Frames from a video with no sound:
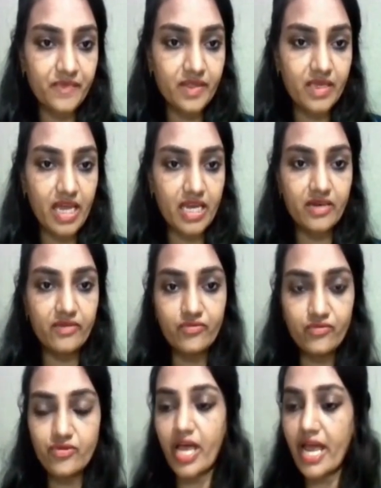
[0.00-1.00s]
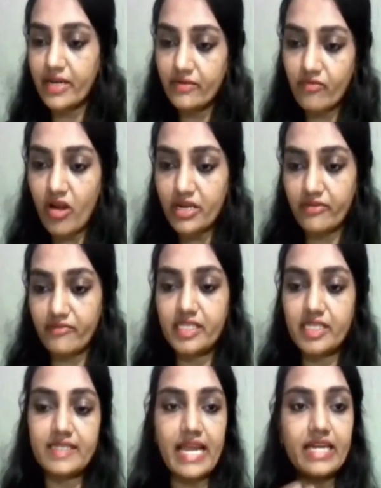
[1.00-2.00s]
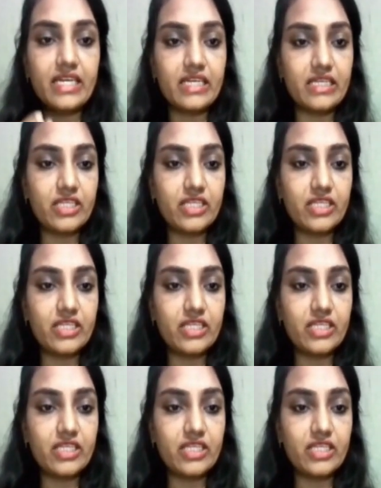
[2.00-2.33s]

and the food and water which is enter in